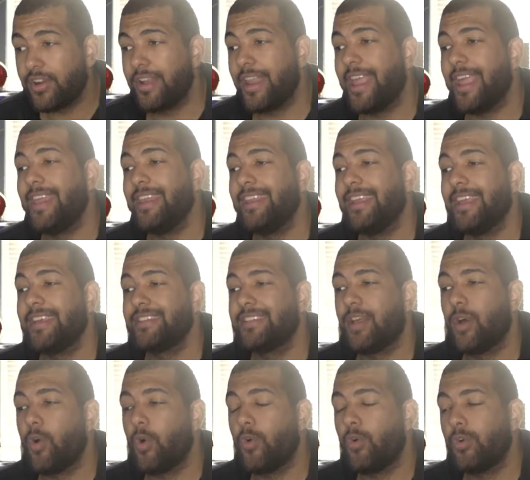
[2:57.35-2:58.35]
and he has
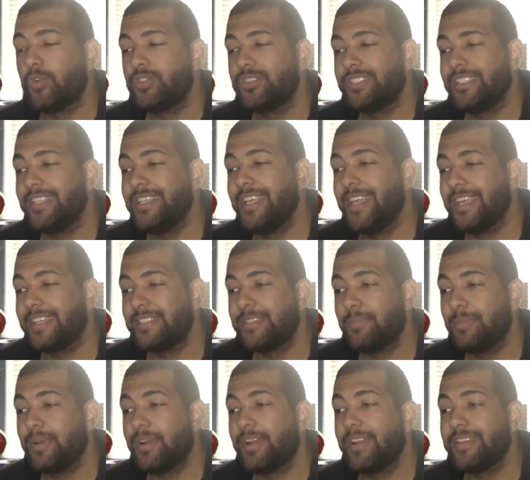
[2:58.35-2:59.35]
OC
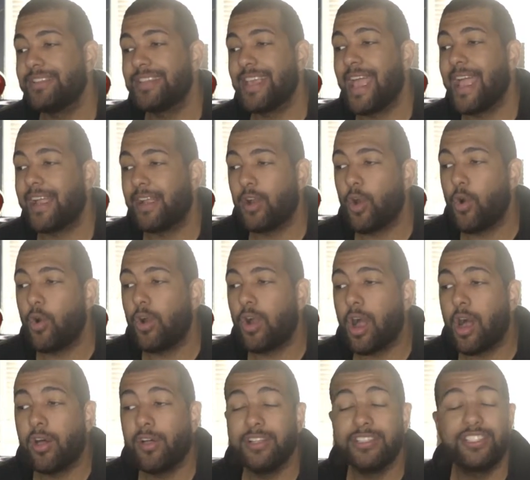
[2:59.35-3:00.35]
experience at Coe
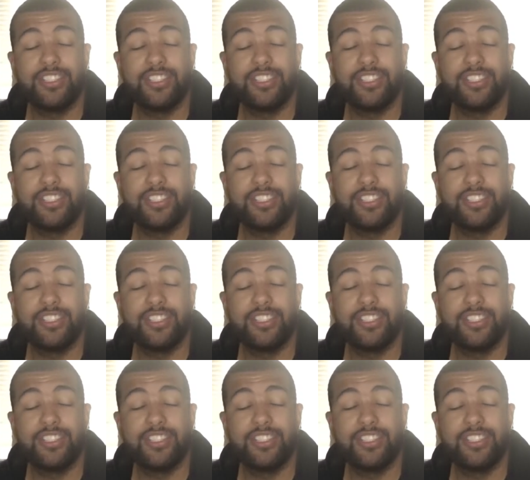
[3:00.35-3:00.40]
College.